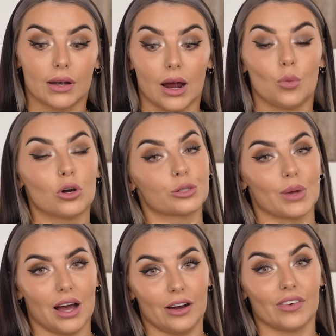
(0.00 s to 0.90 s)
And now watch me
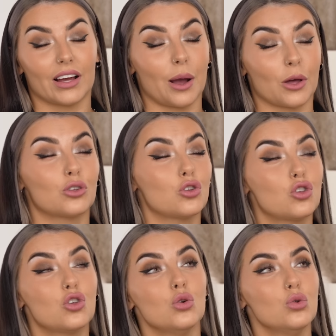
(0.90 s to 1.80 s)
have like a
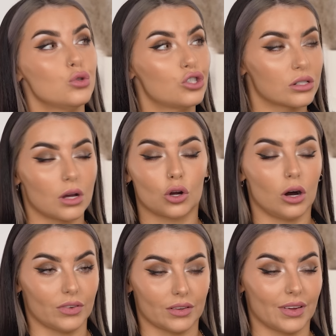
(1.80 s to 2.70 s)
huge
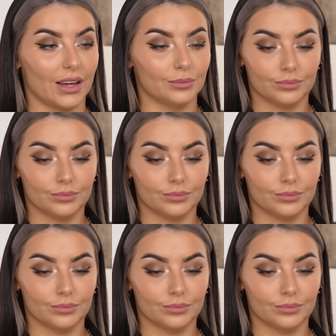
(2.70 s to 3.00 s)
coughing fit.